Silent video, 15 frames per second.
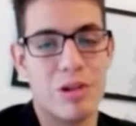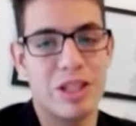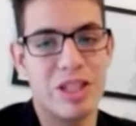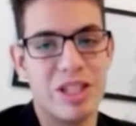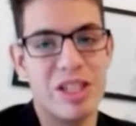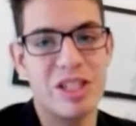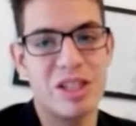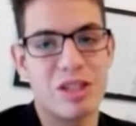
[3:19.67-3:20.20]

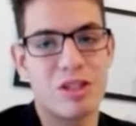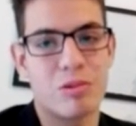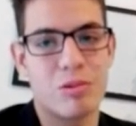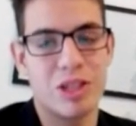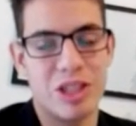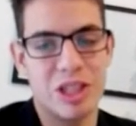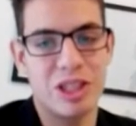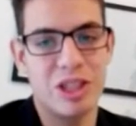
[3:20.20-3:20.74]
With
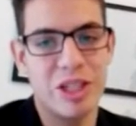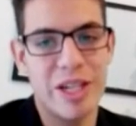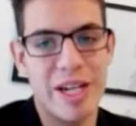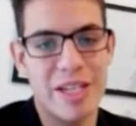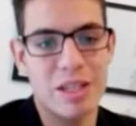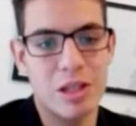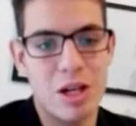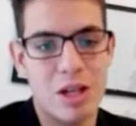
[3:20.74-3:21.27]
these
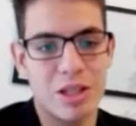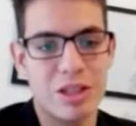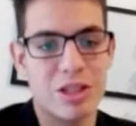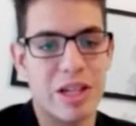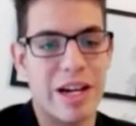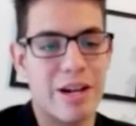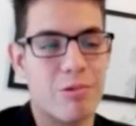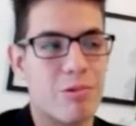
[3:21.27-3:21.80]
genetic
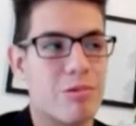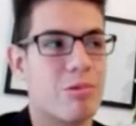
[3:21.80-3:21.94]
laws,